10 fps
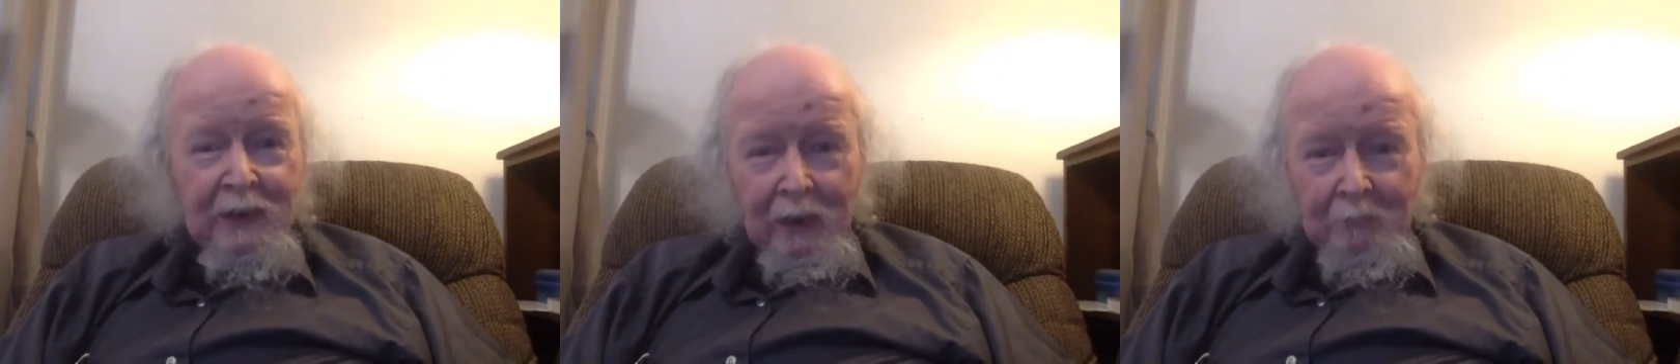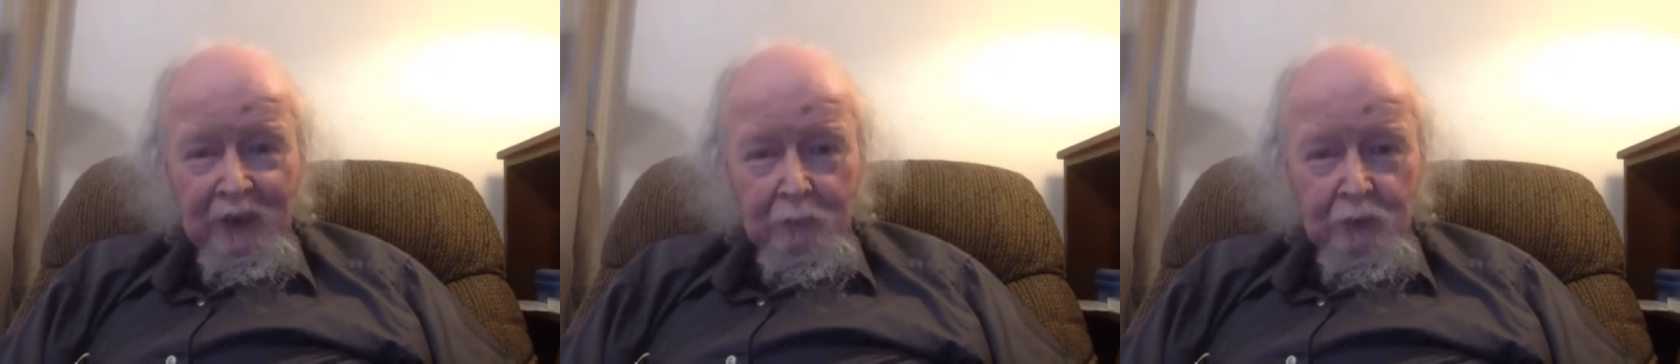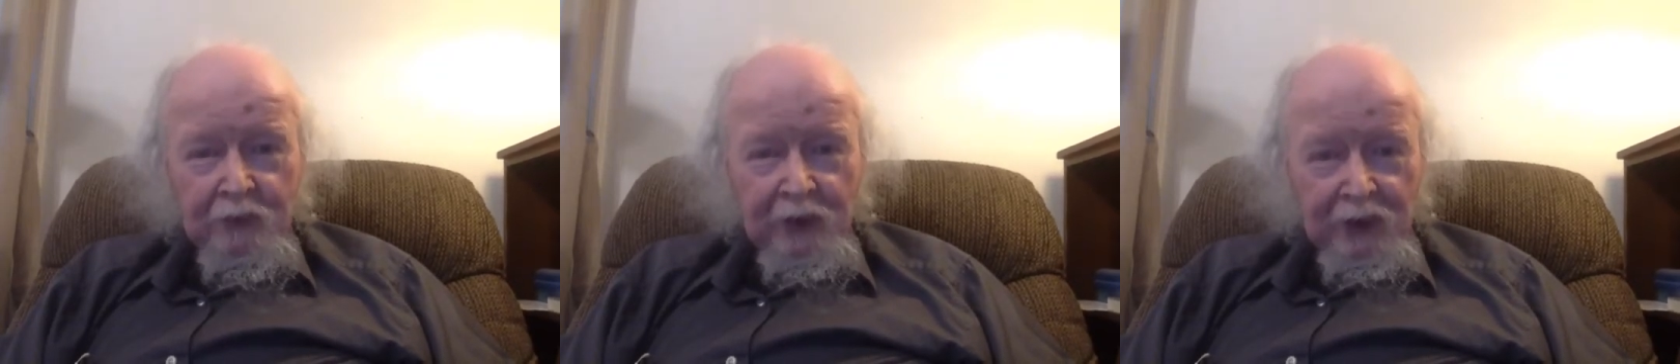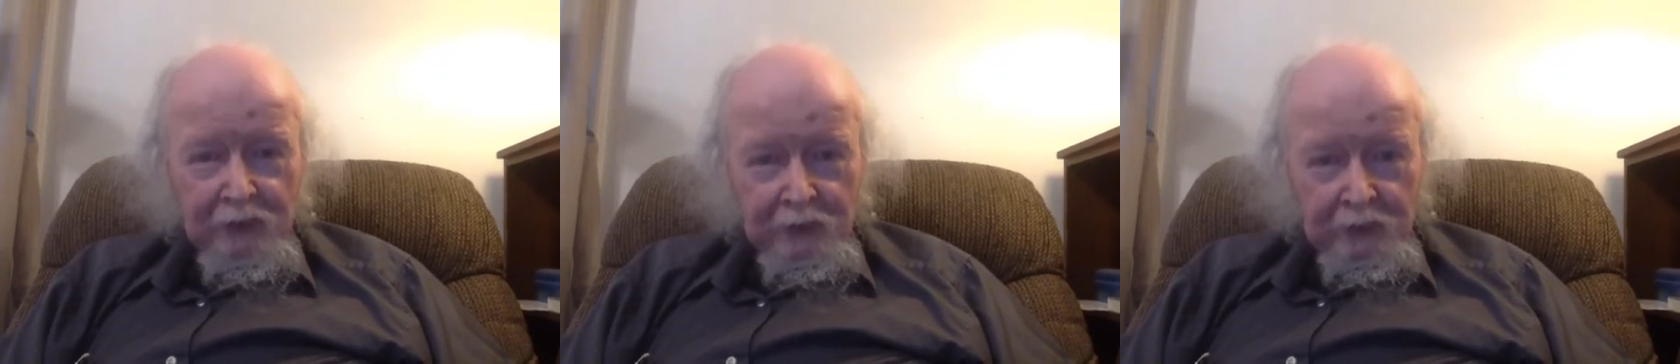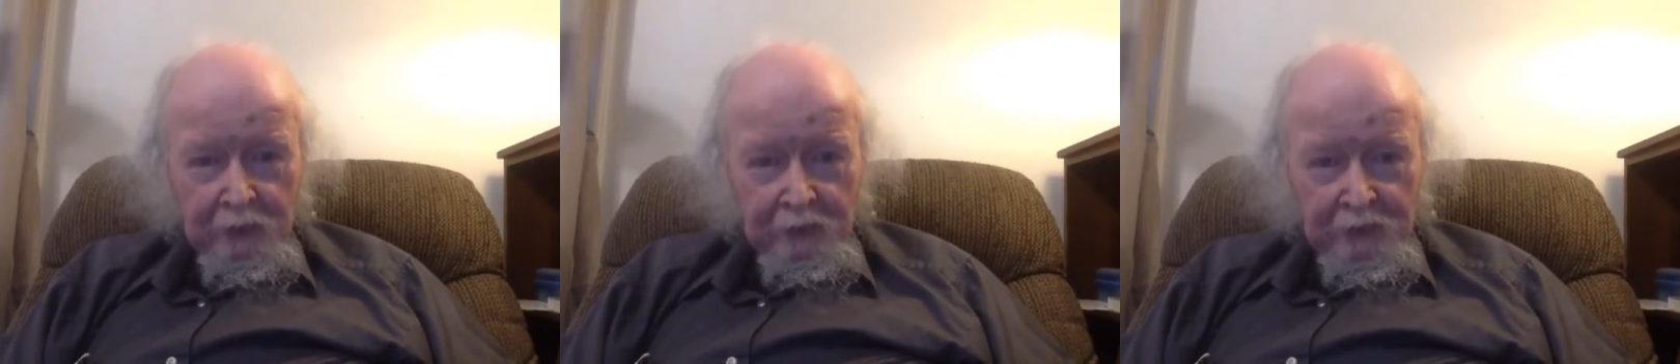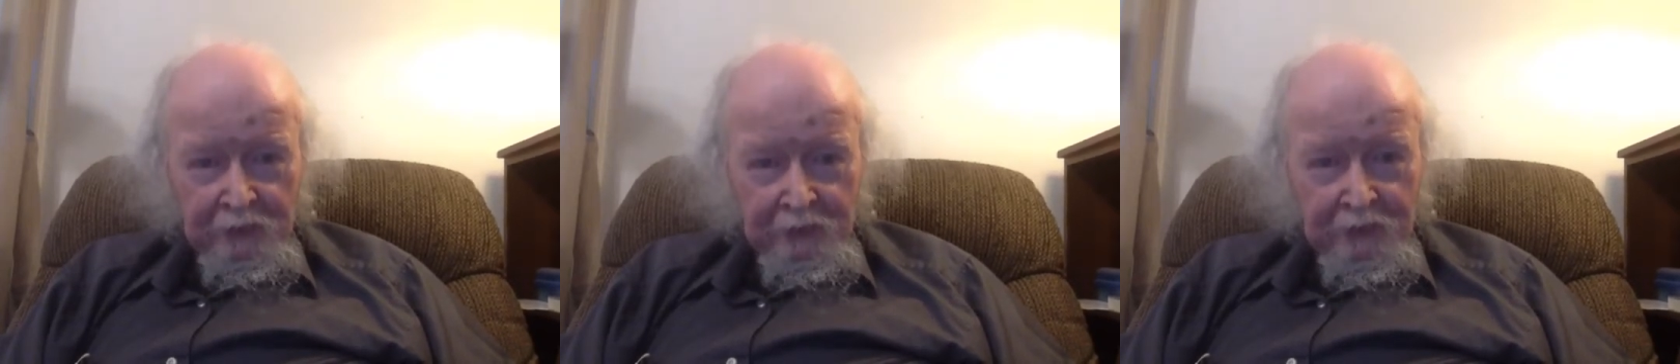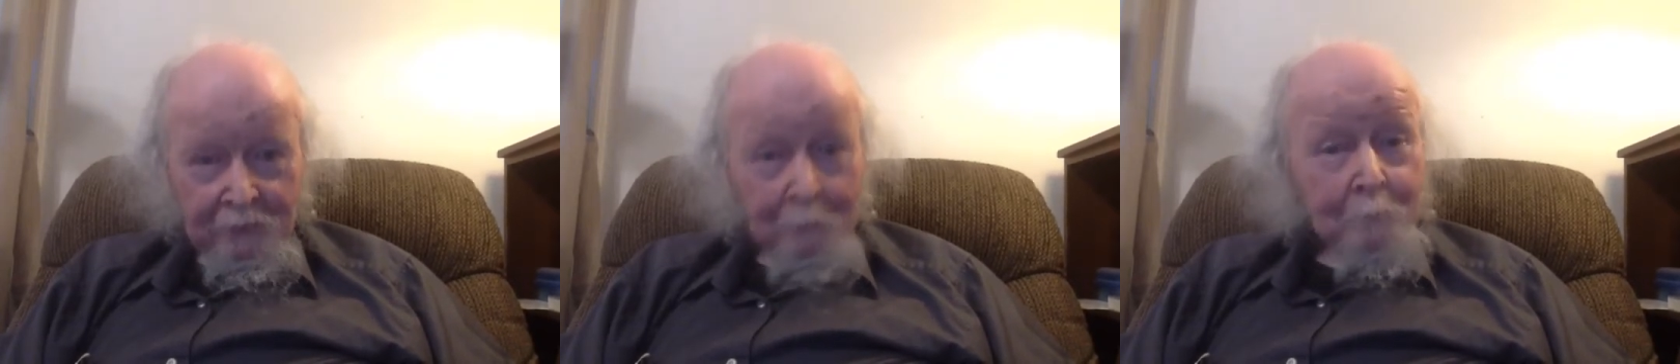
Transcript: of their rejection notices